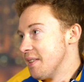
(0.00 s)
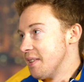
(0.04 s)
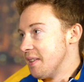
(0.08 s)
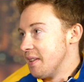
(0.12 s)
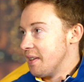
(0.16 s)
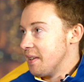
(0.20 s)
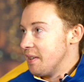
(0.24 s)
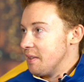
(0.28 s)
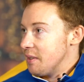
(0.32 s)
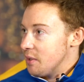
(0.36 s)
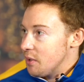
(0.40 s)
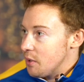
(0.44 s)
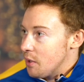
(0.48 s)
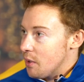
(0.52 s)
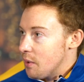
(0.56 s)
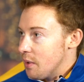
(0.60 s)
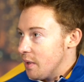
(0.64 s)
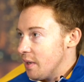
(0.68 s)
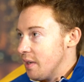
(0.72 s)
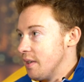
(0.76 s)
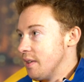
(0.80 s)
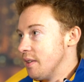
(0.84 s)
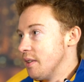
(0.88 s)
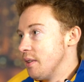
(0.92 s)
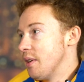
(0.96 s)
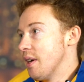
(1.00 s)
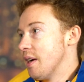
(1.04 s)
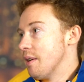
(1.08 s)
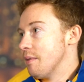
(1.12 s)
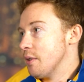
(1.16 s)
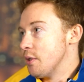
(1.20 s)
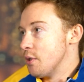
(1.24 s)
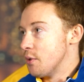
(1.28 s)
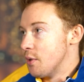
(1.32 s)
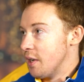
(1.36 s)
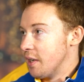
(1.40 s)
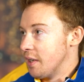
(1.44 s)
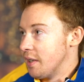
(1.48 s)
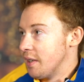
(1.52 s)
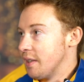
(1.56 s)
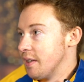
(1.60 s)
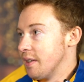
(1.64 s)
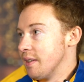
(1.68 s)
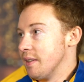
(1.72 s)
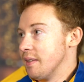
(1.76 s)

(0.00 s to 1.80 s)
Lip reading: and then you go in and you have a drink